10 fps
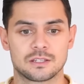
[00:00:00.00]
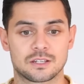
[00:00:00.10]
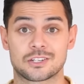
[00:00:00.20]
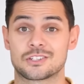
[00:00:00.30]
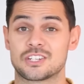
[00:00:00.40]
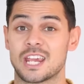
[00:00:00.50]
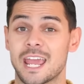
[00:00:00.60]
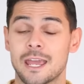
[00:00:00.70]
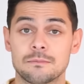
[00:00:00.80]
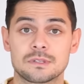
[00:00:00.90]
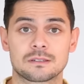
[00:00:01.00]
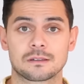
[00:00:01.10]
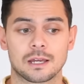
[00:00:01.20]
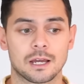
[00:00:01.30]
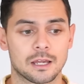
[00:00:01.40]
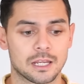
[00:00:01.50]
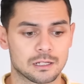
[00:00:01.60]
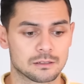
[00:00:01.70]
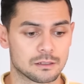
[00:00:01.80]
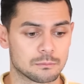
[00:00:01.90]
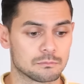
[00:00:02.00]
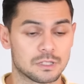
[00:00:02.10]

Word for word: such as yams in